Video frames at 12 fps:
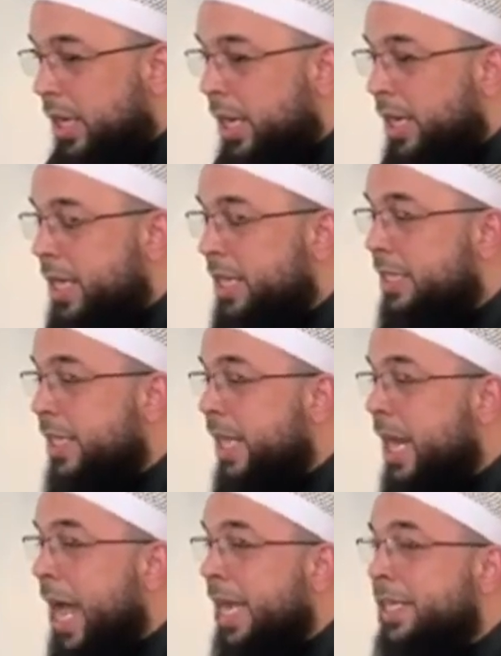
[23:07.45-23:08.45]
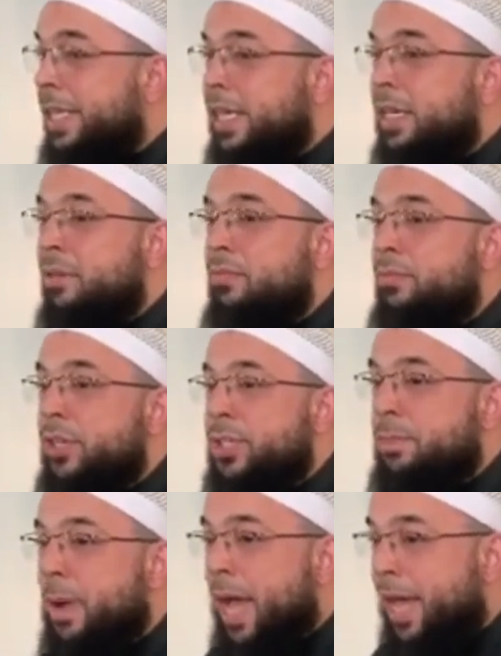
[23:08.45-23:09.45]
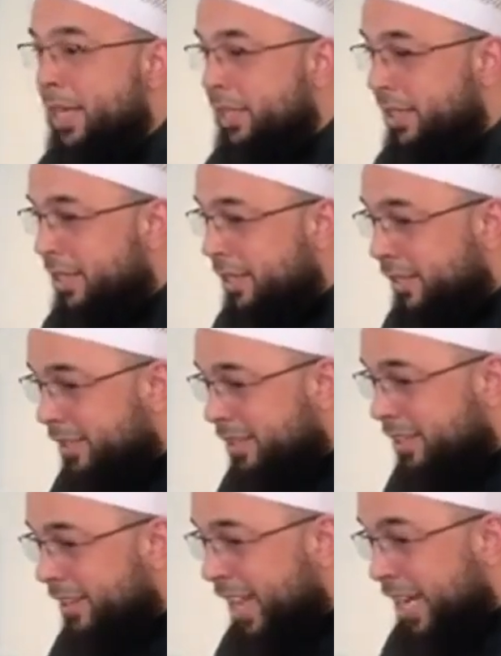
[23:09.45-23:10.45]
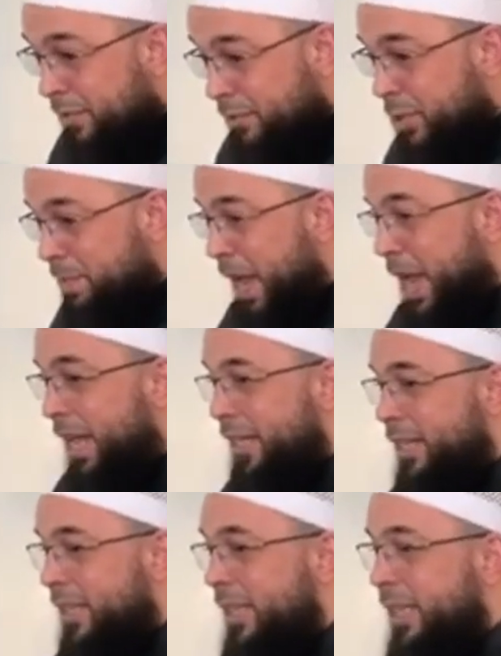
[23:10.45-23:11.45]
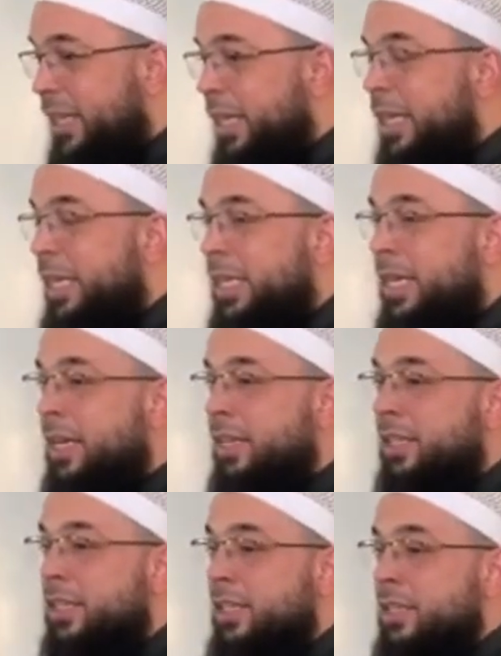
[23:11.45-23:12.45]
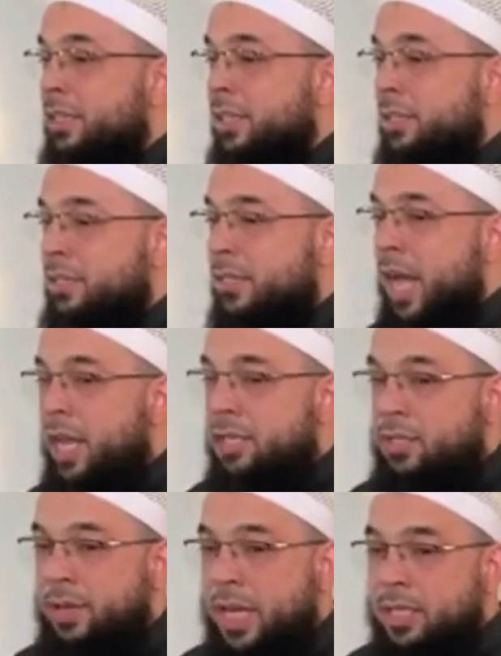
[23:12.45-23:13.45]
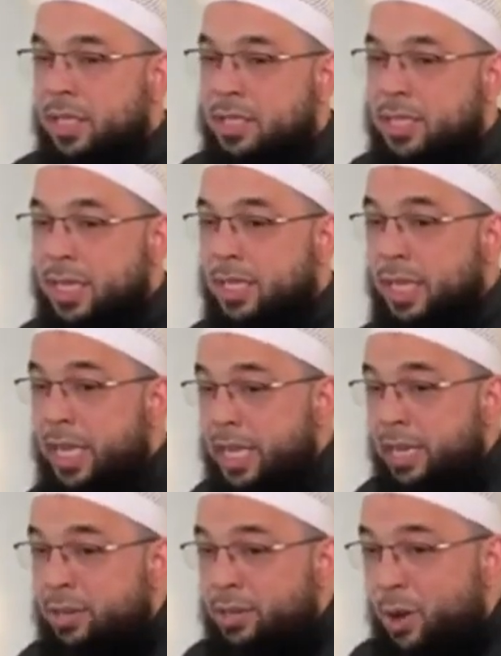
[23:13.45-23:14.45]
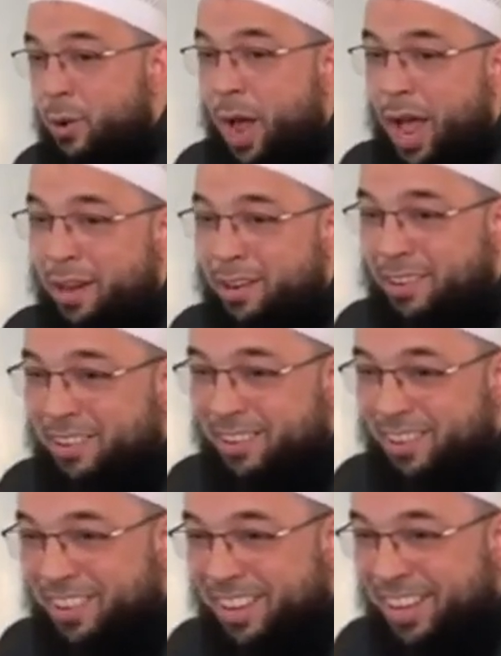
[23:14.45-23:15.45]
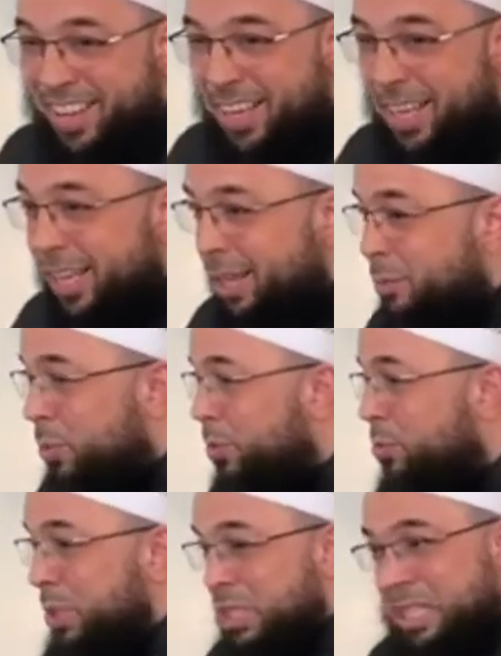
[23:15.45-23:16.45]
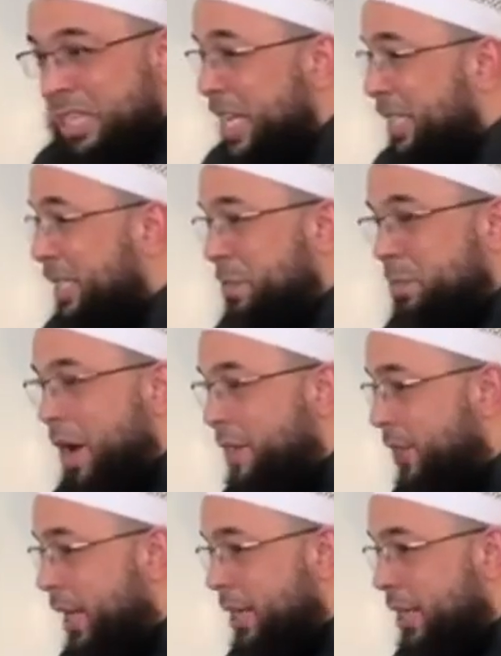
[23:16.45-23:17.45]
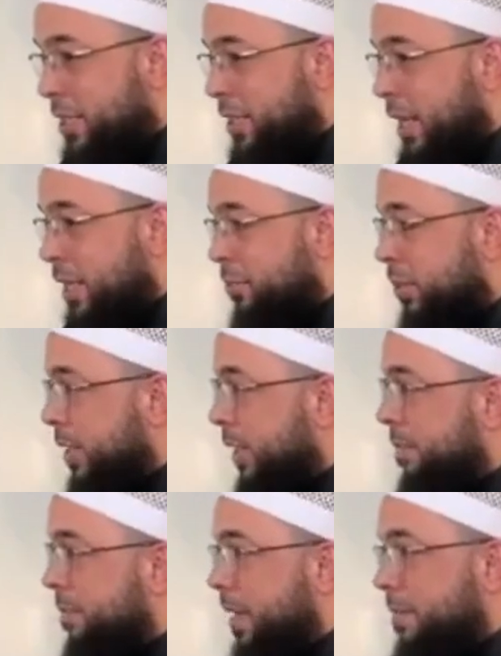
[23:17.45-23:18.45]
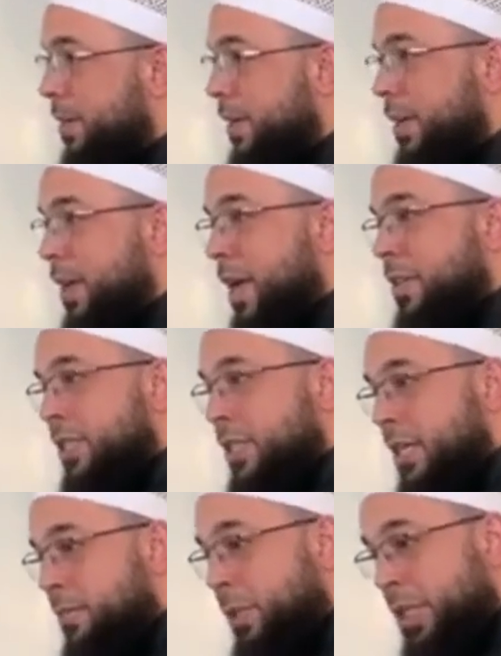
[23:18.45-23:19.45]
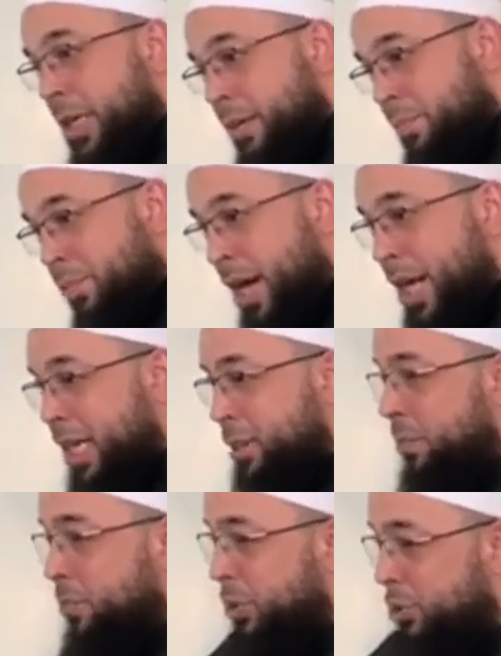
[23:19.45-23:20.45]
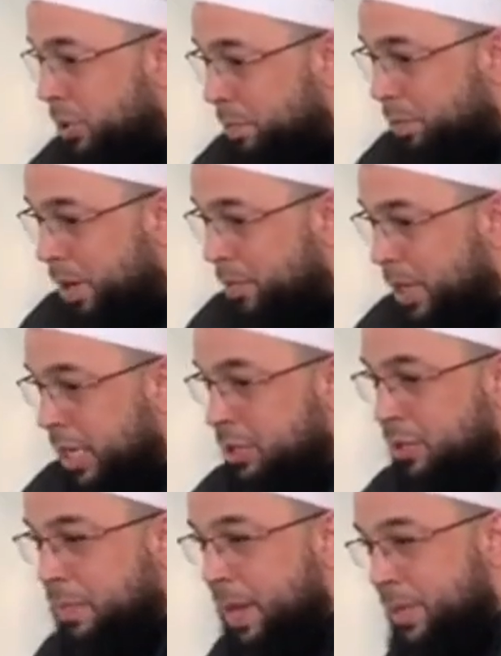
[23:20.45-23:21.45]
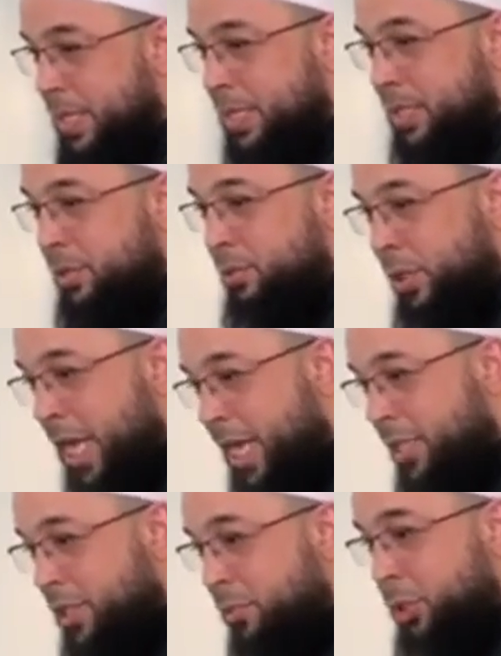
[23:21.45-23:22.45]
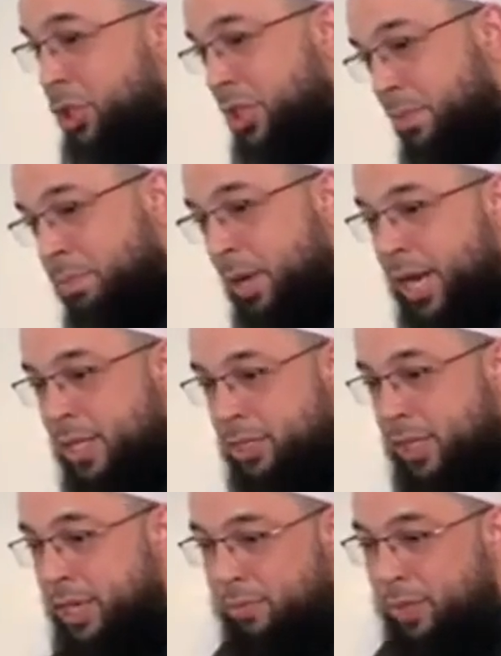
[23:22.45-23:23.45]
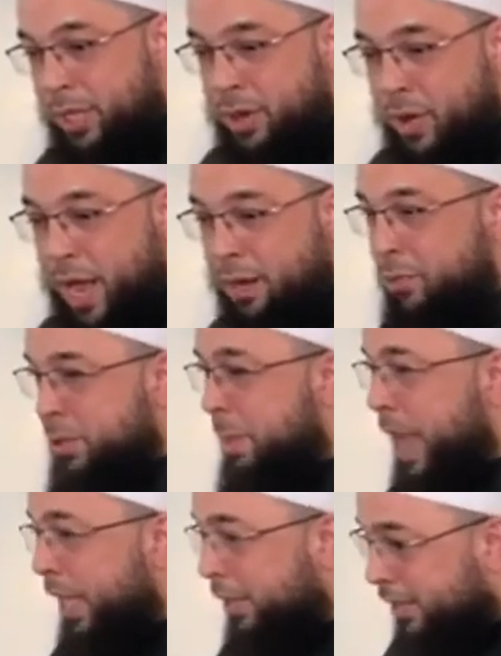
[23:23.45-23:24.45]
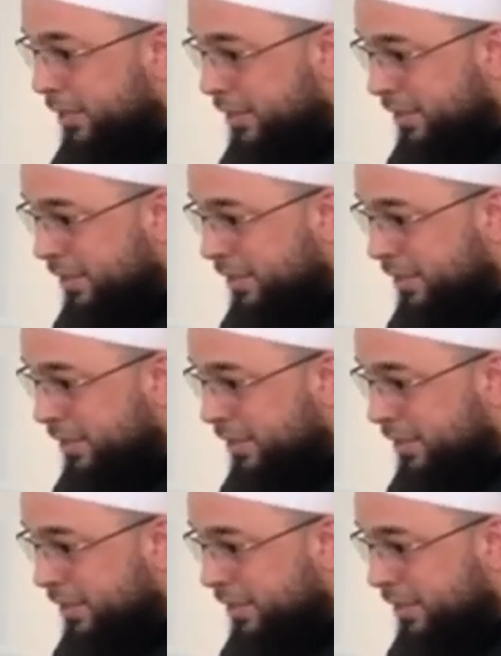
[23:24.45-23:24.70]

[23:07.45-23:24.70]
And he said, "I didn't respond. I didn't respond." Now the scholars of hadith say that he didn't know how to what, what to say to the Prophet alayhi salatu wasallam. Maybe I should tell him we didn't pray because we want you to pray with us, or maybe it's a little late, so we should have prayed. So he didn't really know how to respond.